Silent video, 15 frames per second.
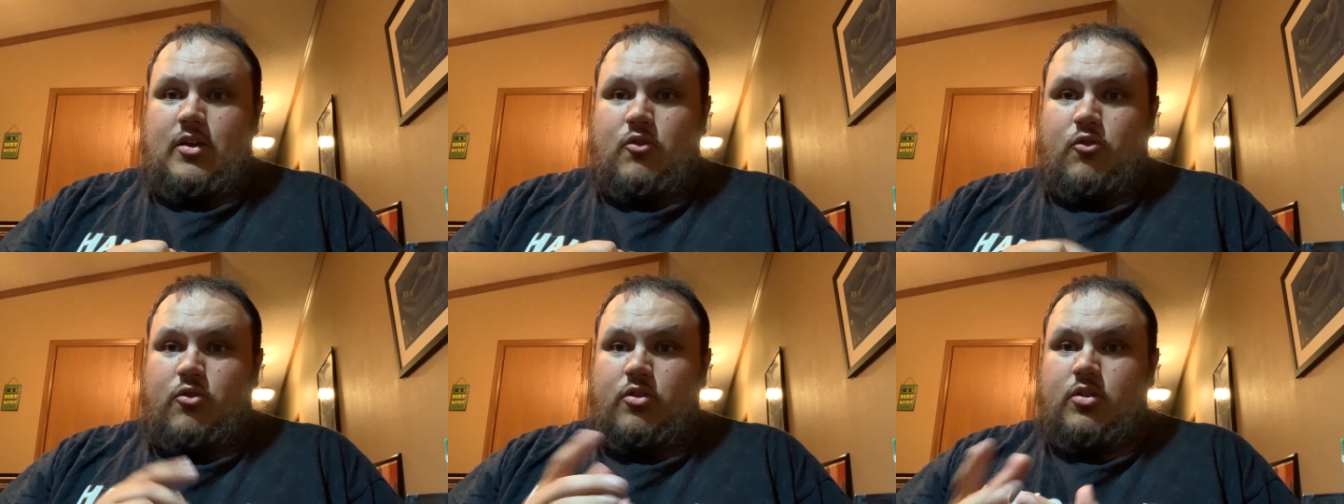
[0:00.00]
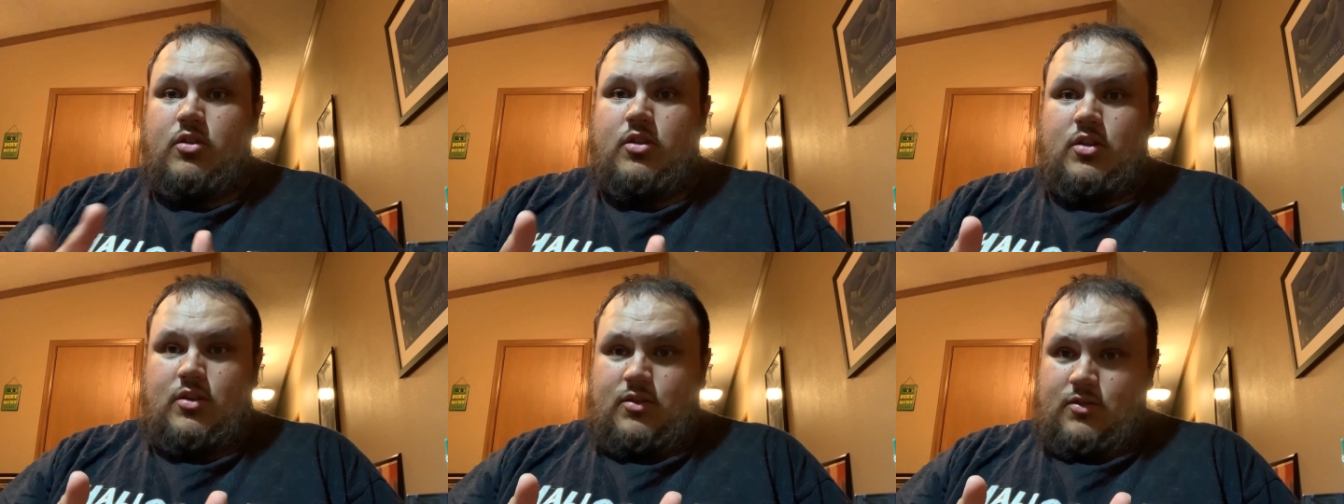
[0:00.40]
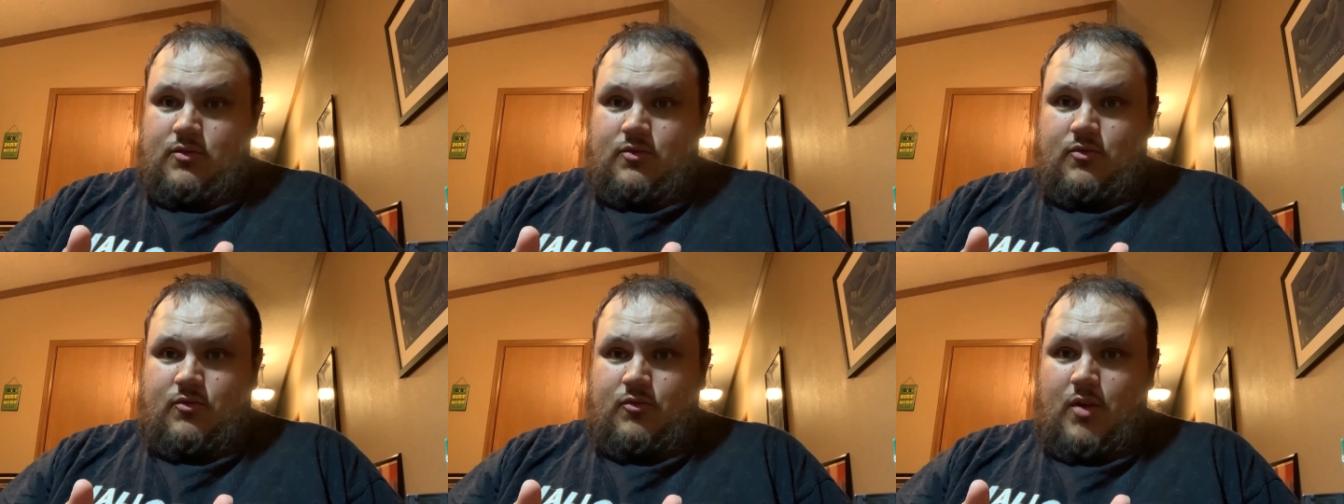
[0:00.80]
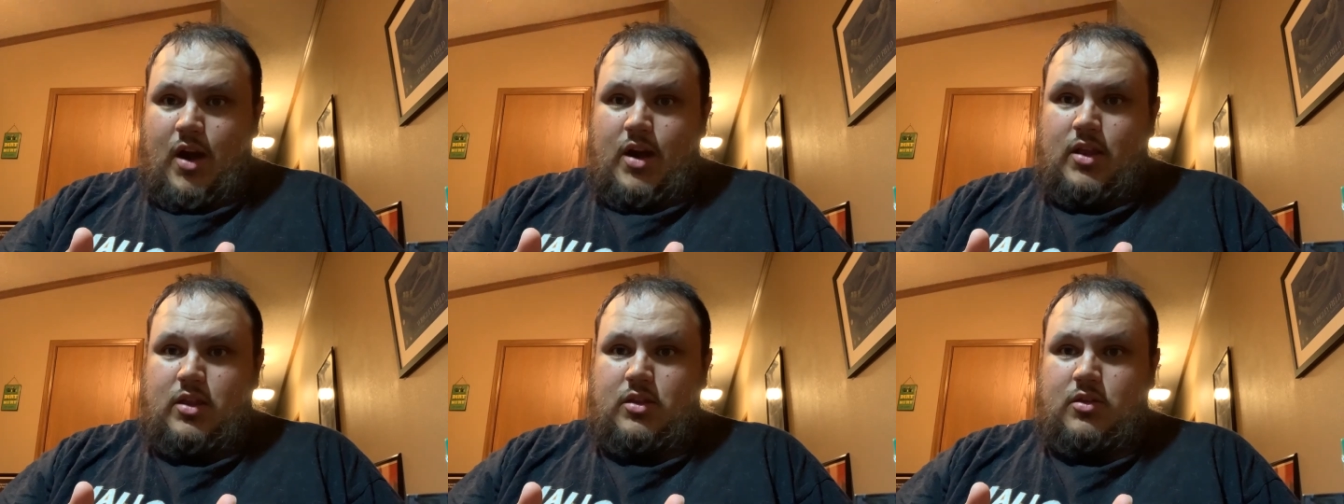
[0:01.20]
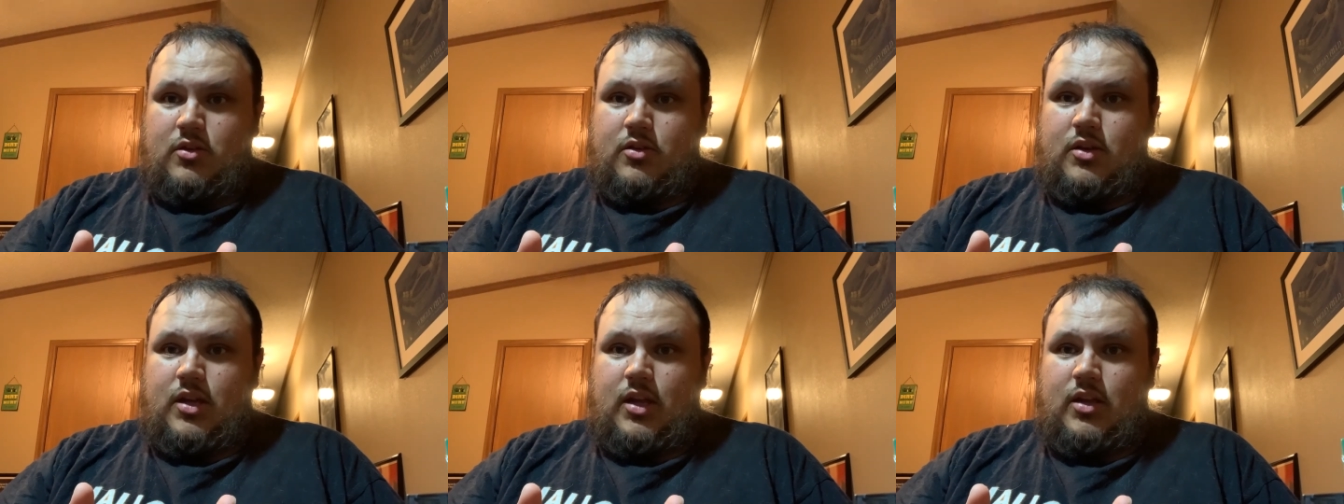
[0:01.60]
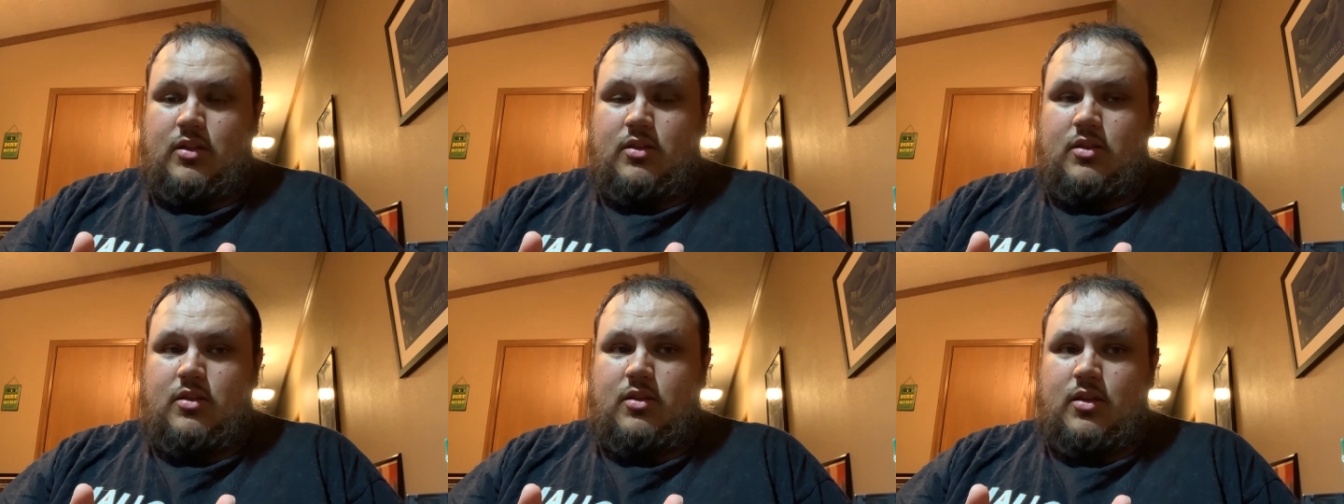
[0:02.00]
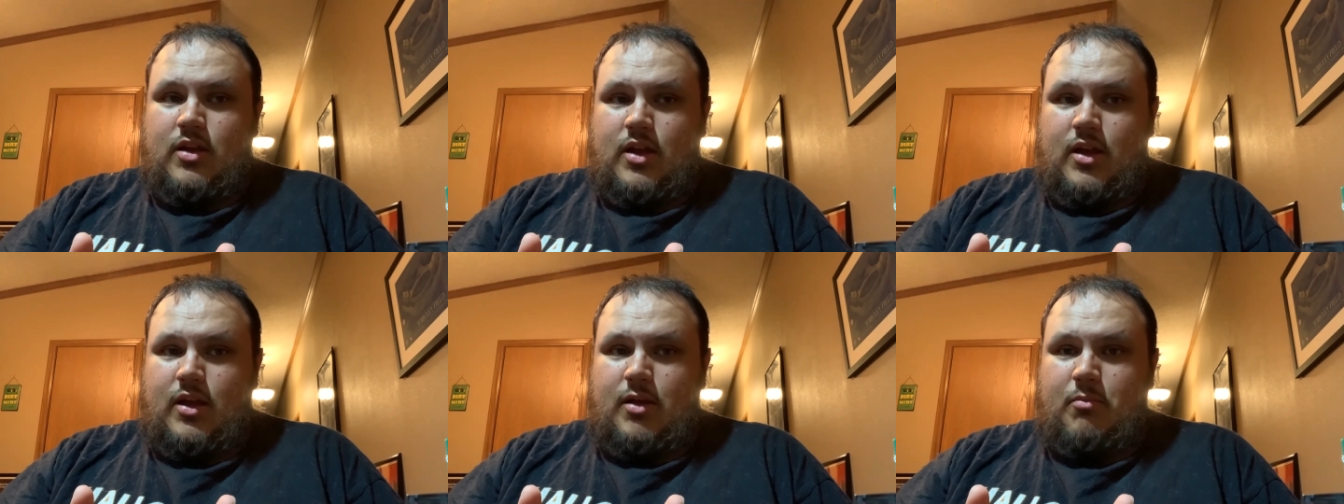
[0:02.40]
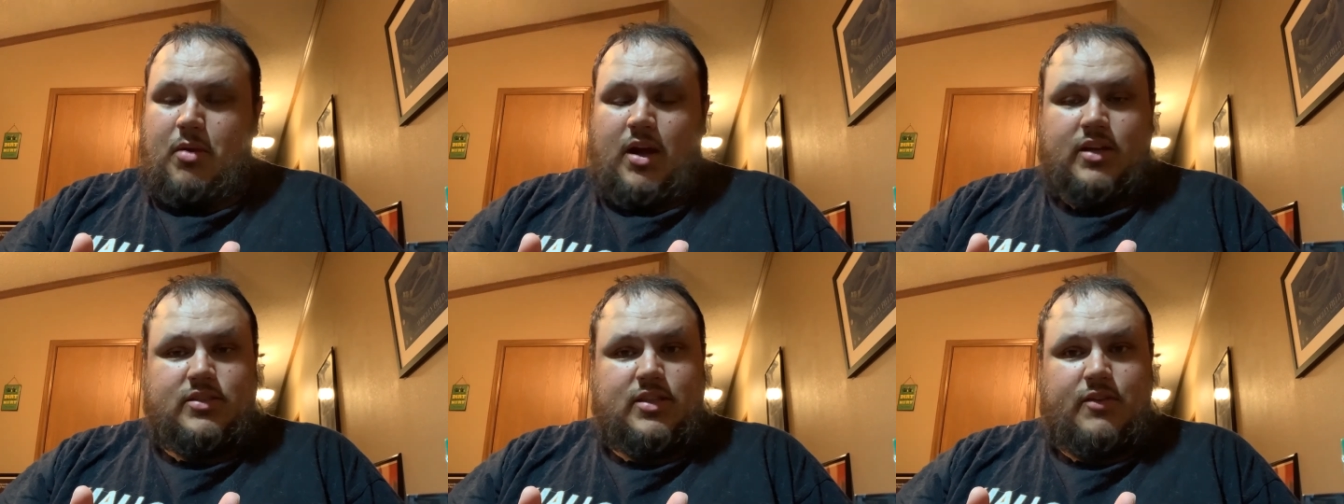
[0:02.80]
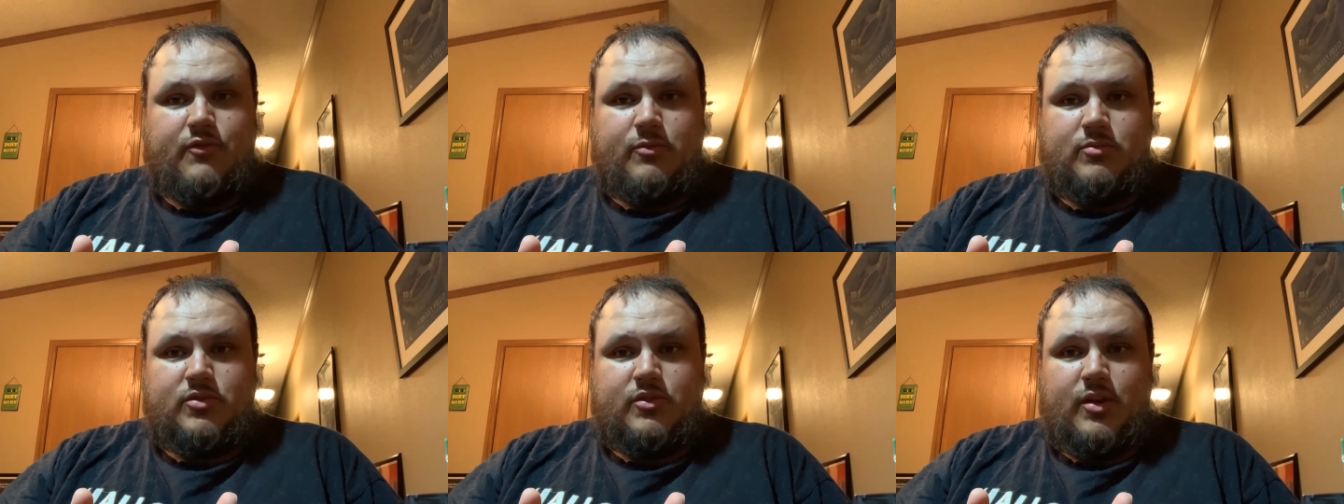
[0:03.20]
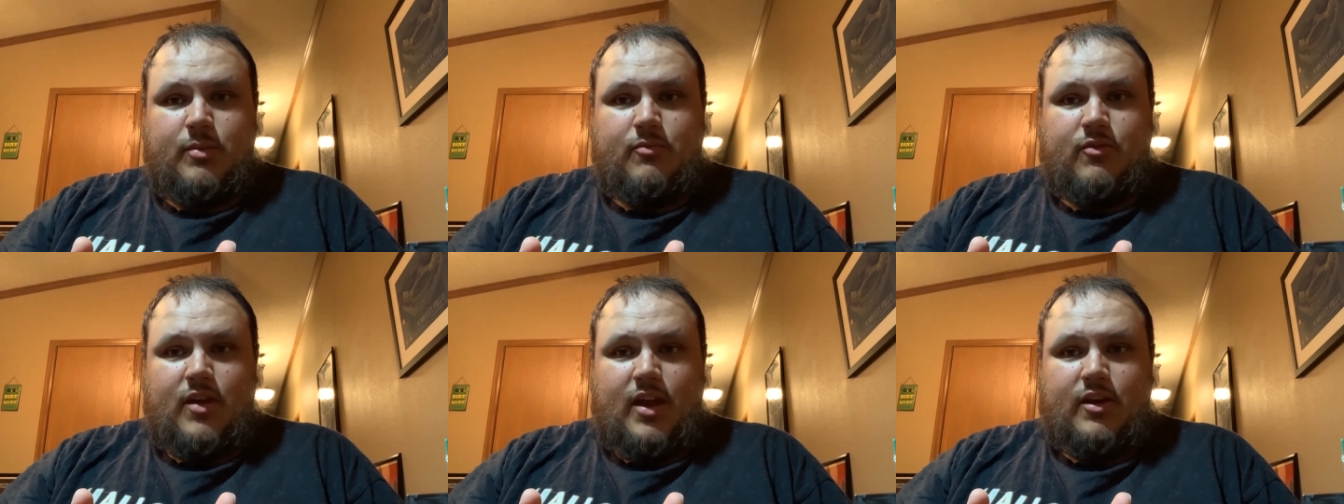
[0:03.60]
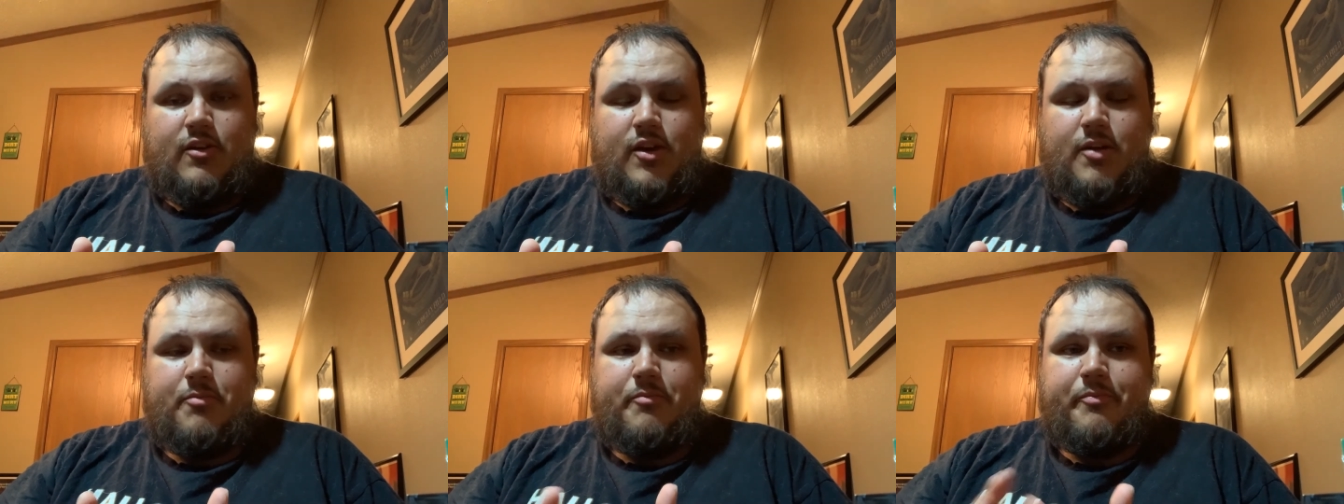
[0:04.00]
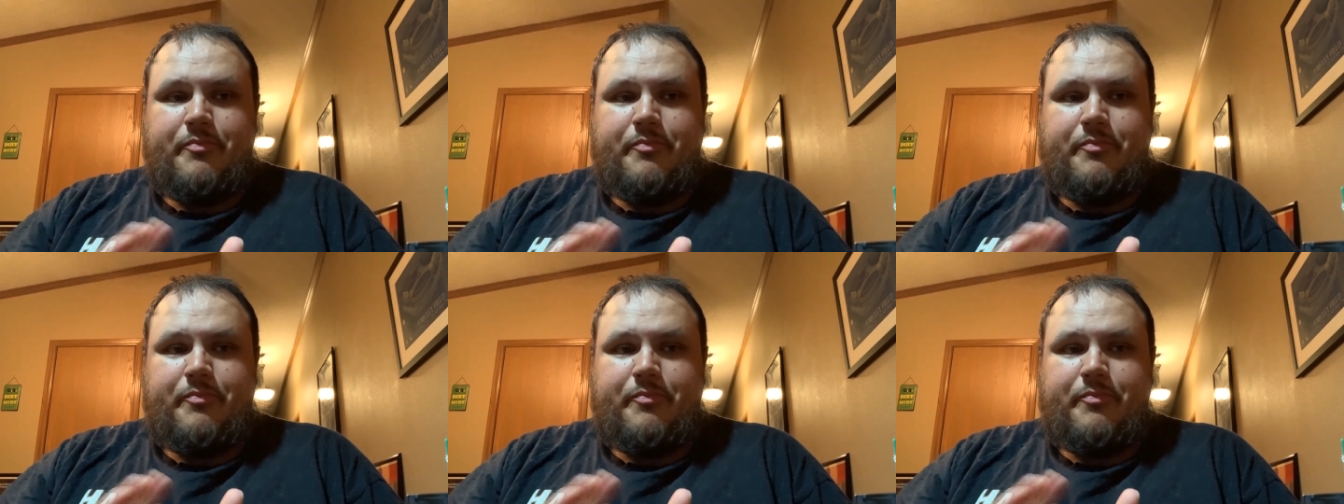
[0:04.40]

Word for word: ordered the Friday the 13th uh, box set from Scream Factory,